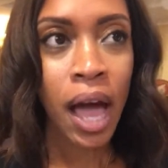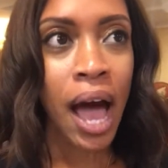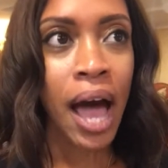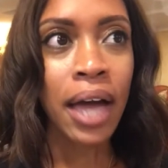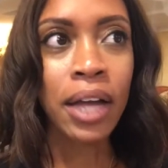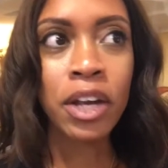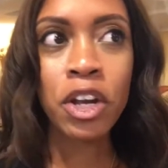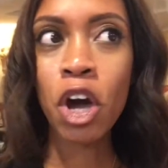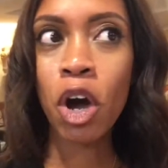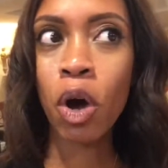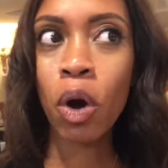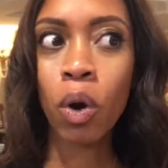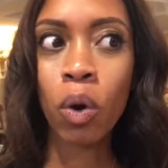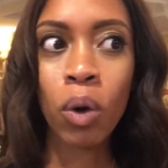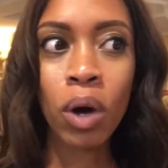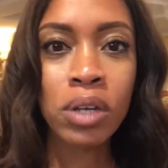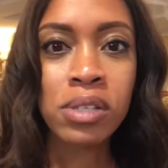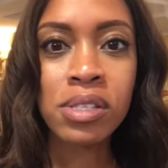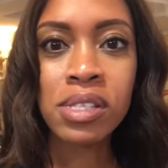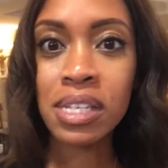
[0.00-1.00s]
I
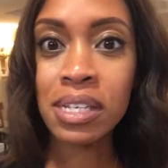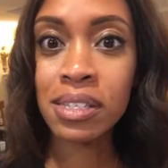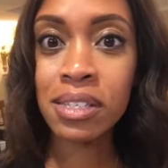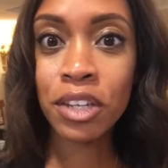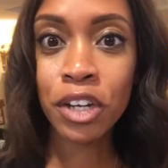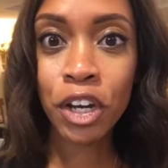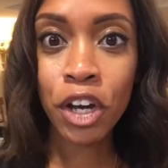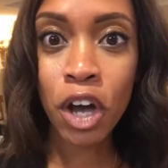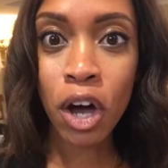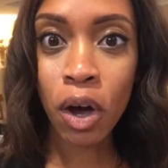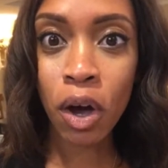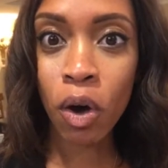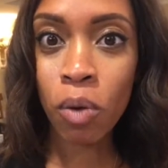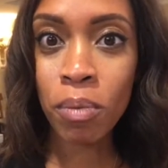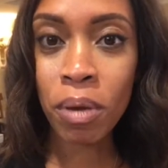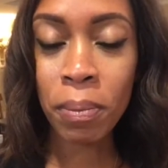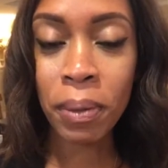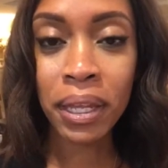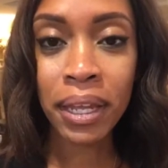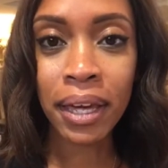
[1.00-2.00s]
know a season ago,
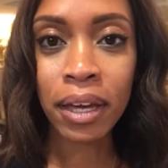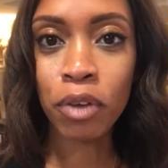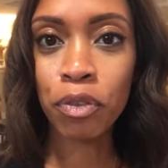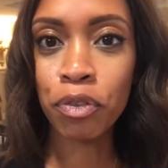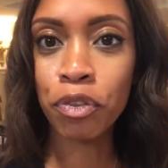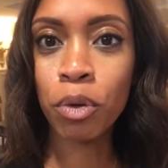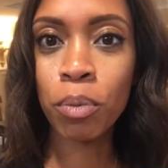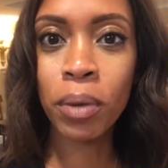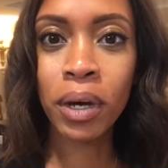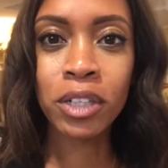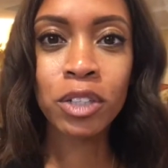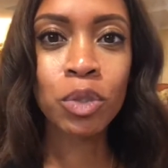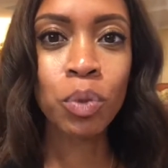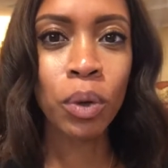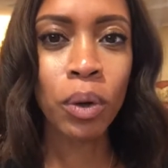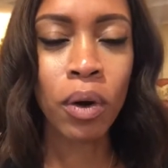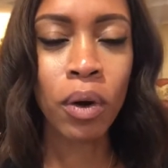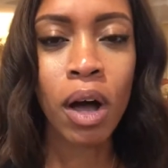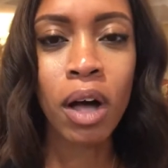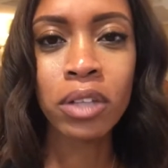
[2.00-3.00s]
maybe like a few months,
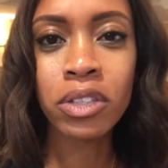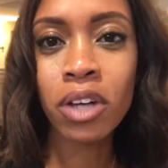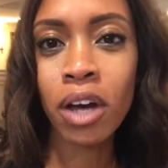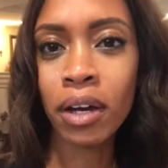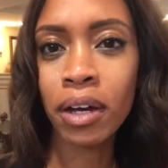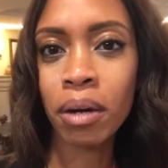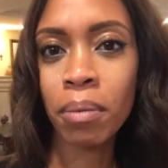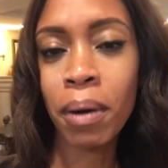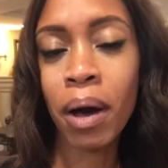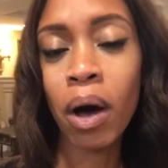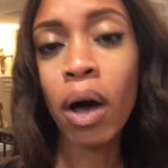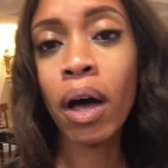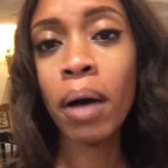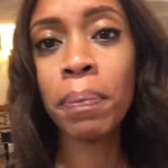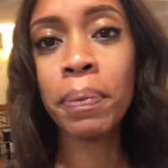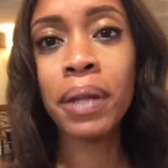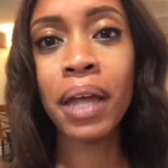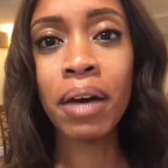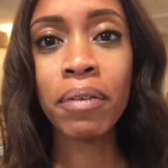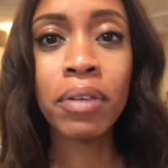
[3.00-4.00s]
we were all talking about
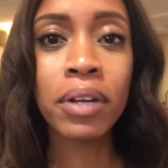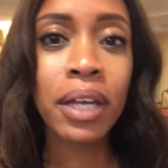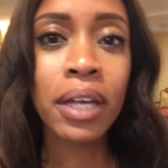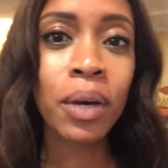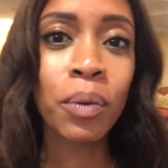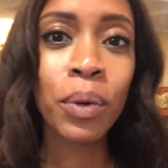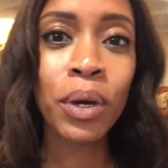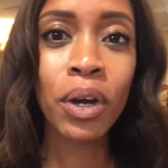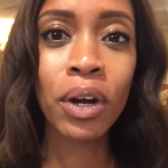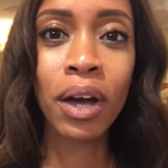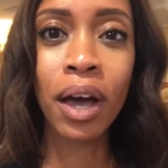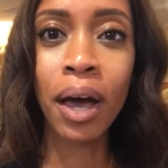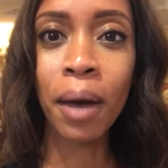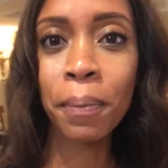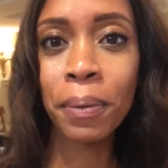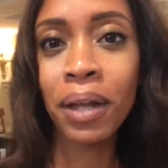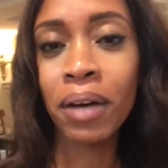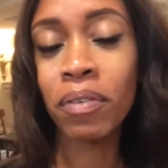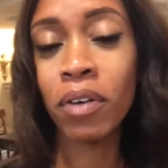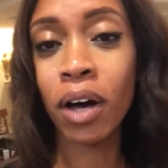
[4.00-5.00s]
up-leveling. We're gonna
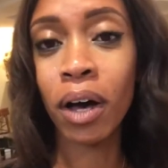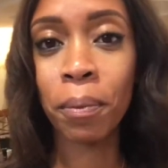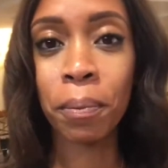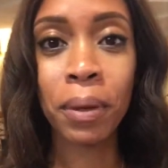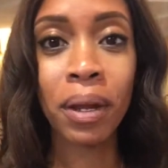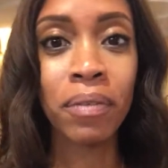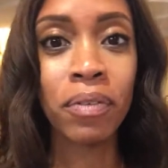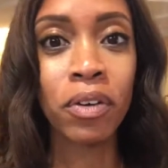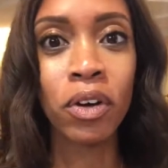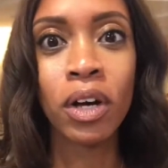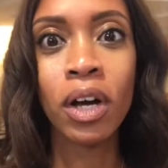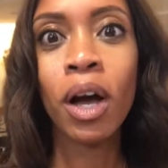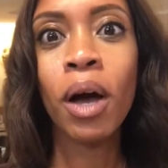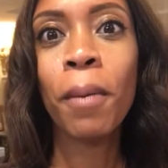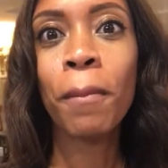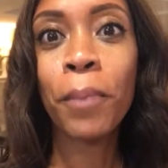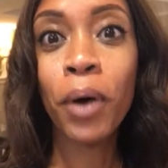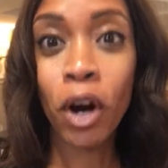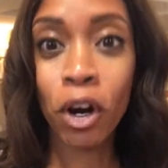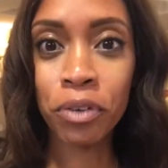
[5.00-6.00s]
up-level.
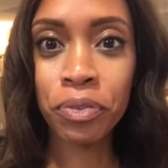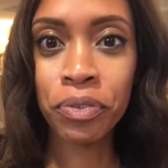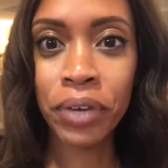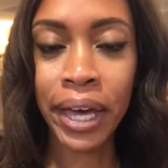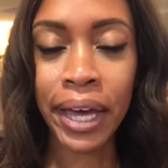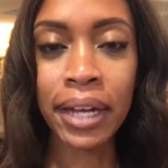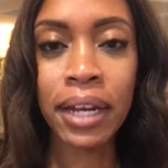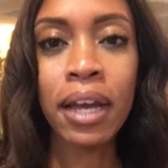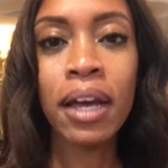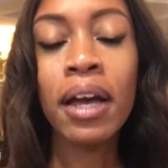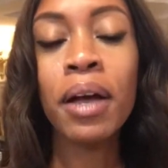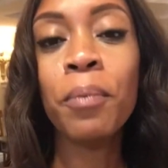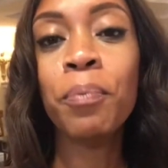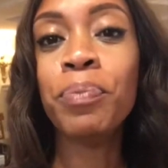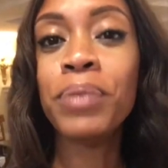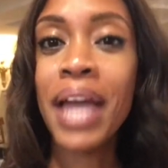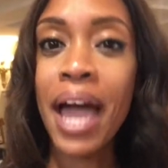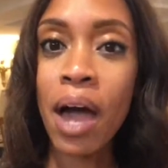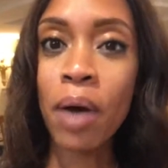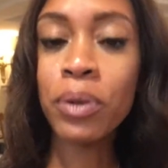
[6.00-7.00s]
Perfect.
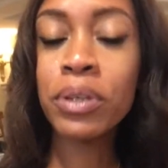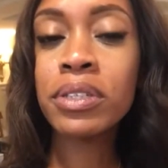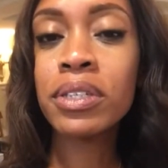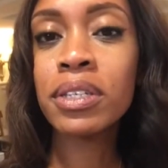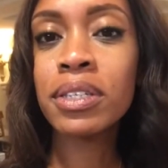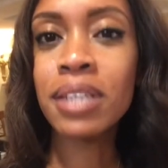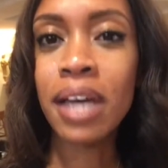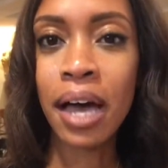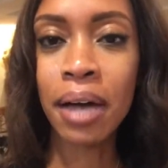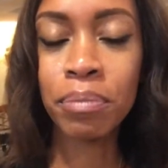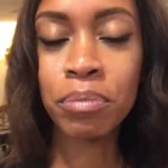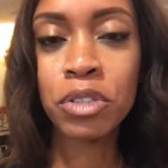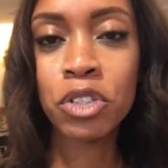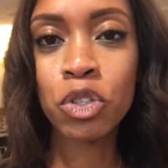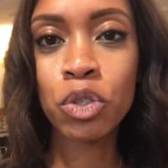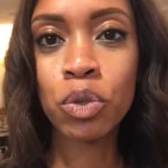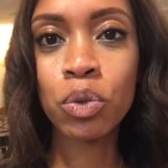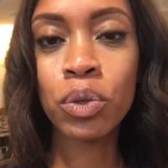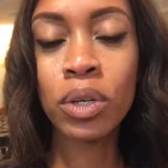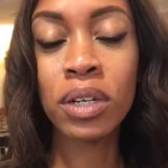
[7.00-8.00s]
Now is the time
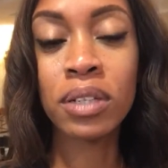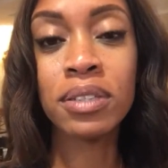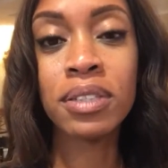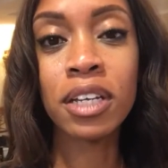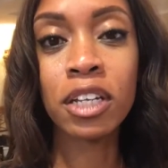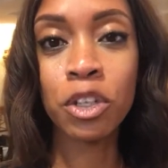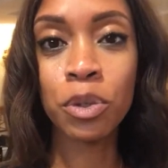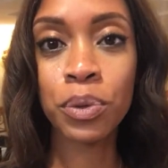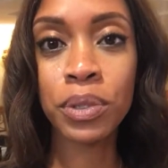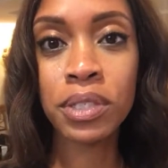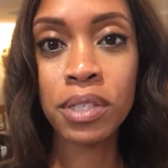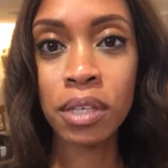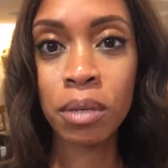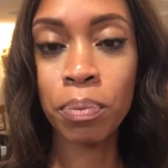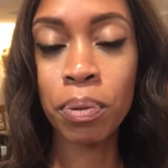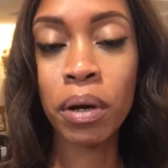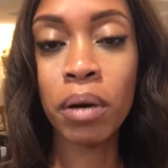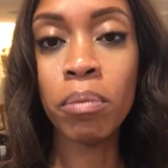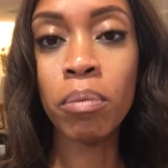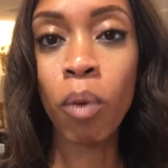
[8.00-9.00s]
to continuously
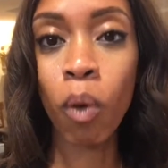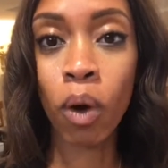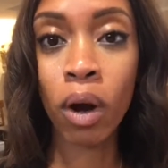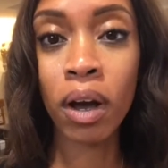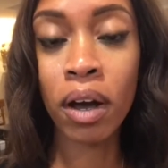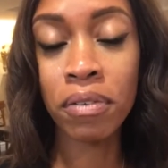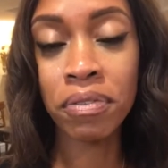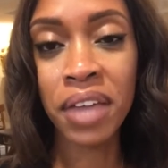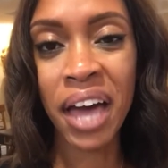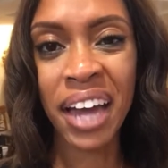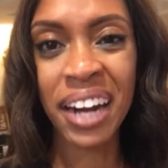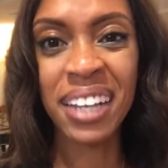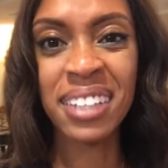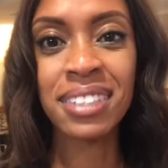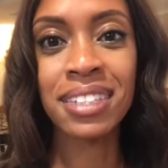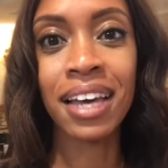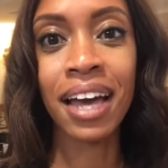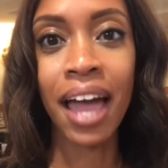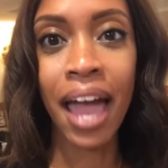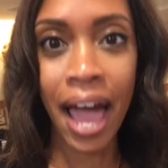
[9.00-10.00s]
put more of that
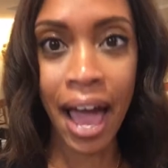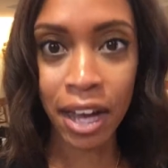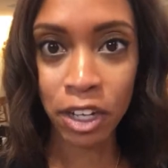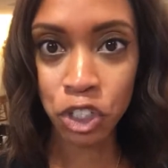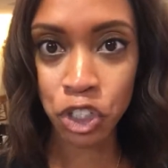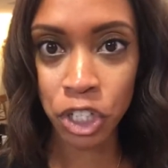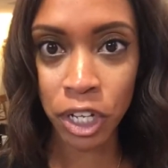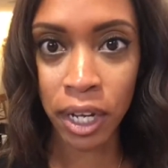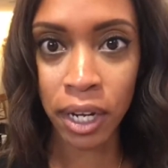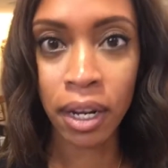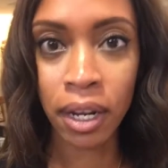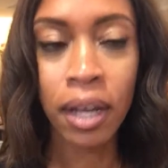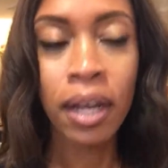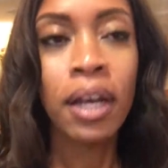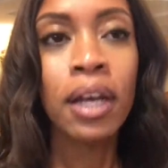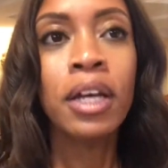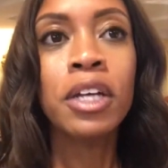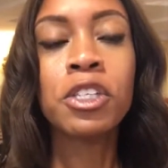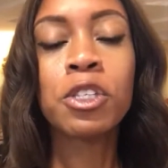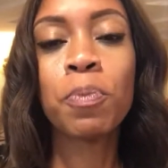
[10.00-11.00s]
into action.
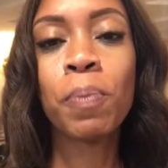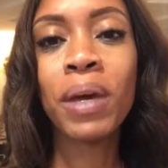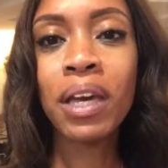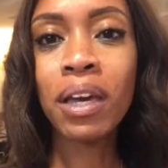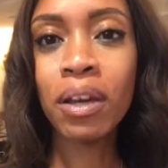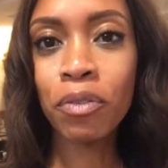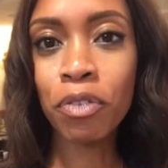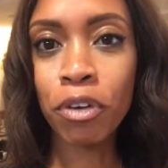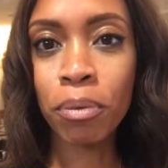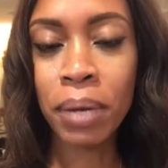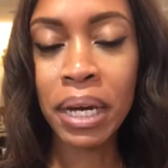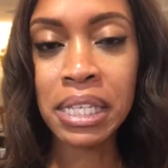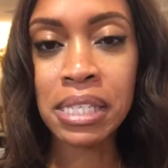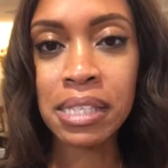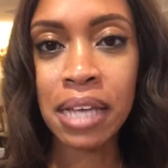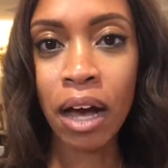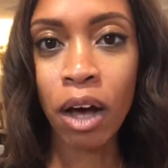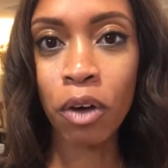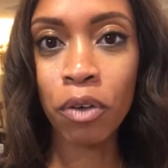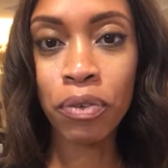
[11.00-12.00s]
Speaking for
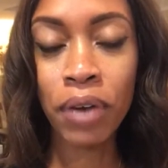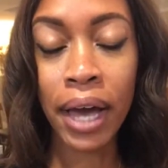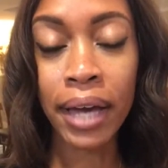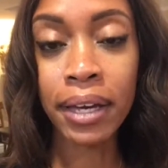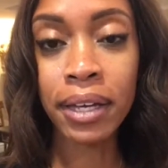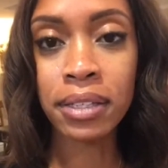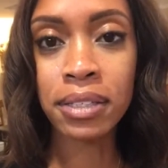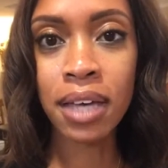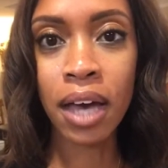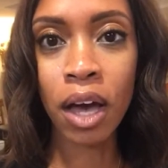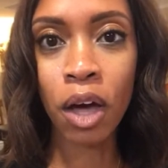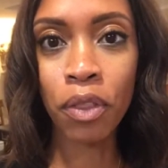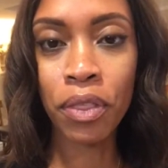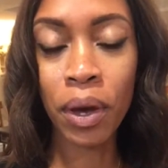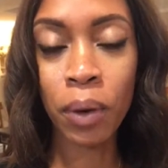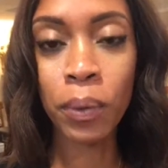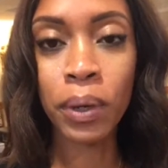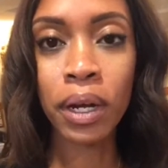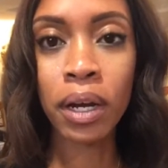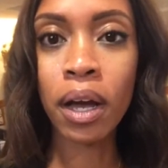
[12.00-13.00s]
myself, I can tell
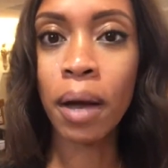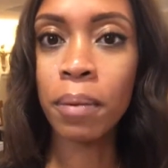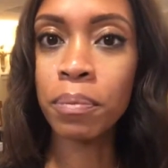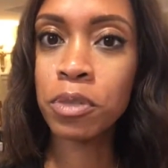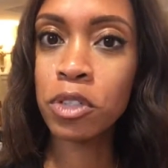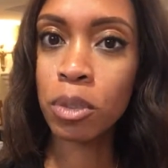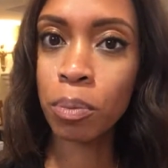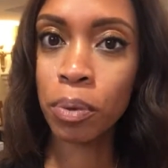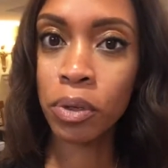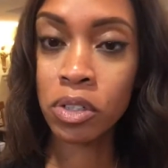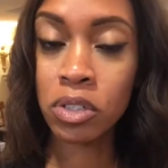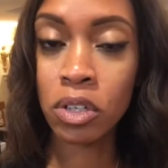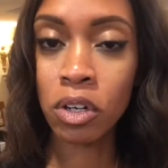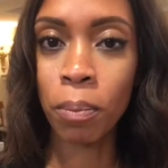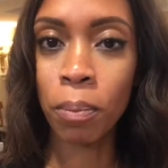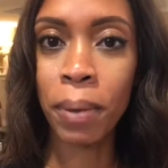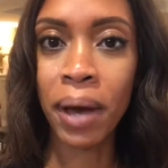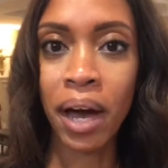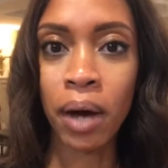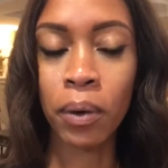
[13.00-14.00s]
that when it comes to
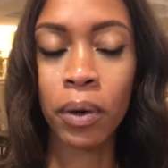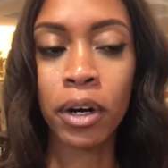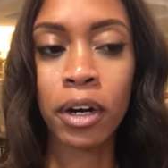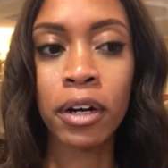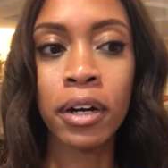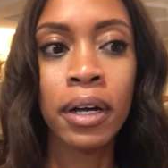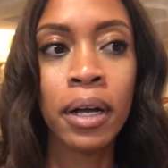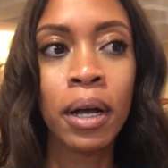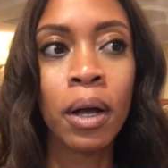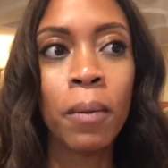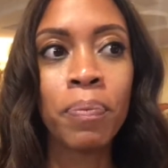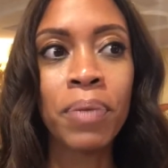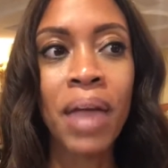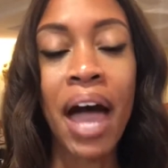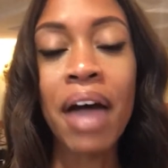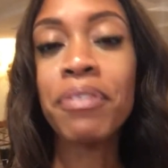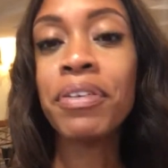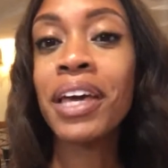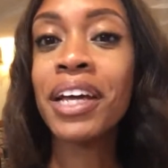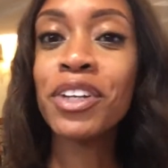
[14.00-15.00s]
personal power,
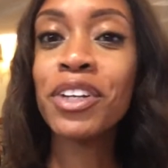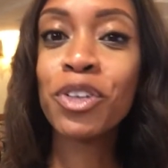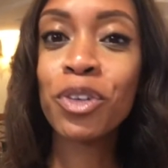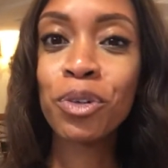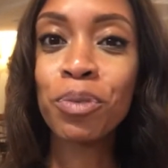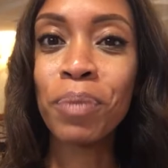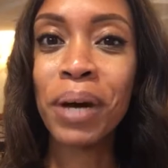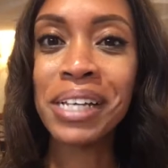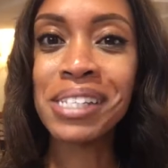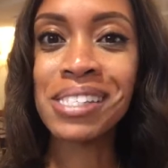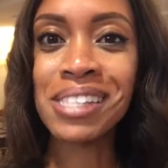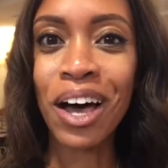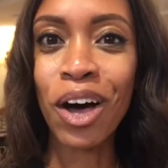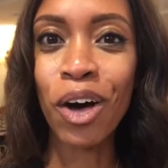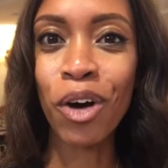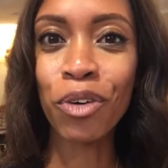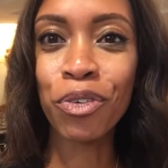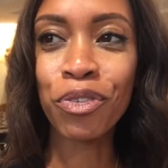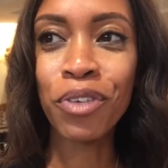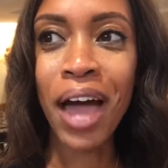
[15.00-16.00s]
I've hindered
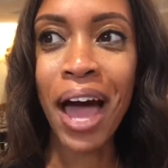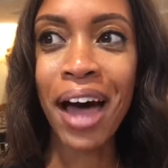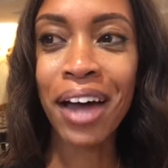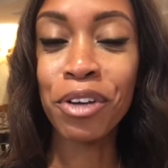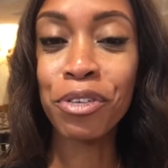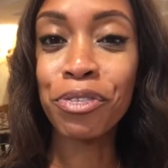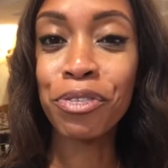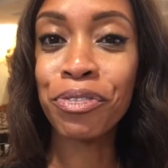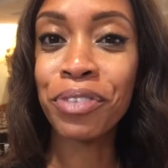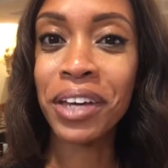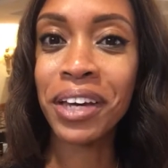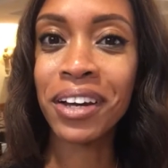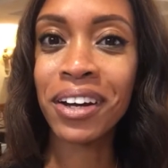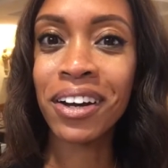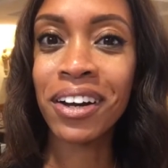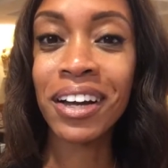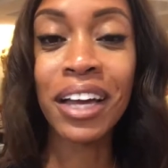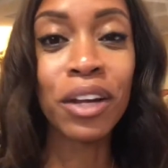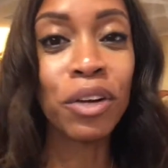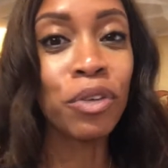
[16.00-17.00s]
myself out of
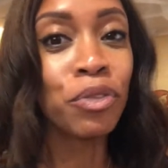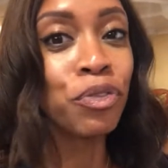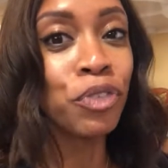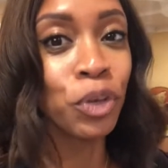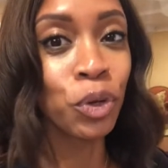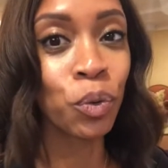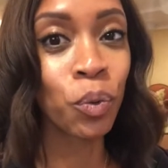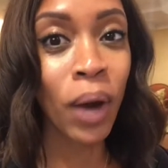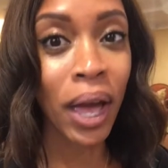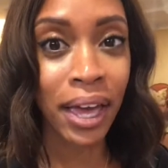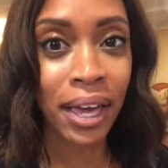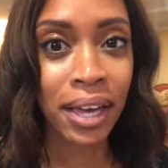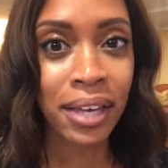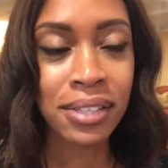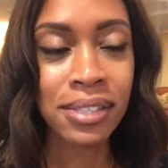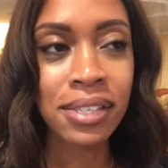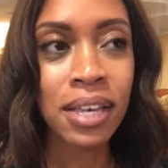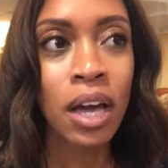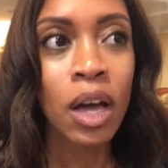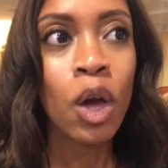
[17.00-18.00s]
fear in few
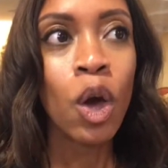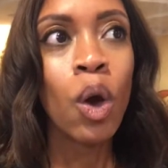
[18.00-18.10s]
ways.